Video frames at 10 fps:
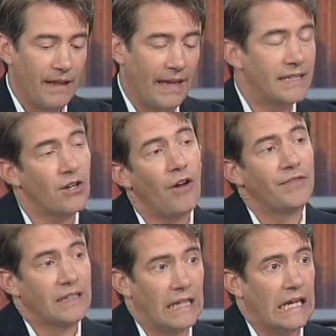That's off
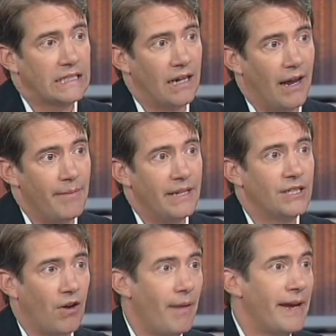the clock time, and
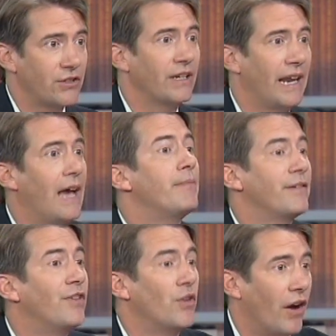so I'm actually going to have my
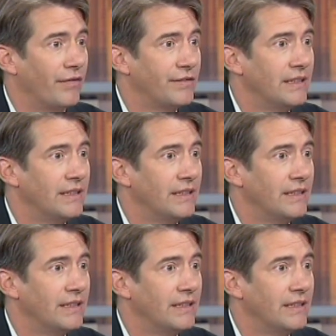phone off.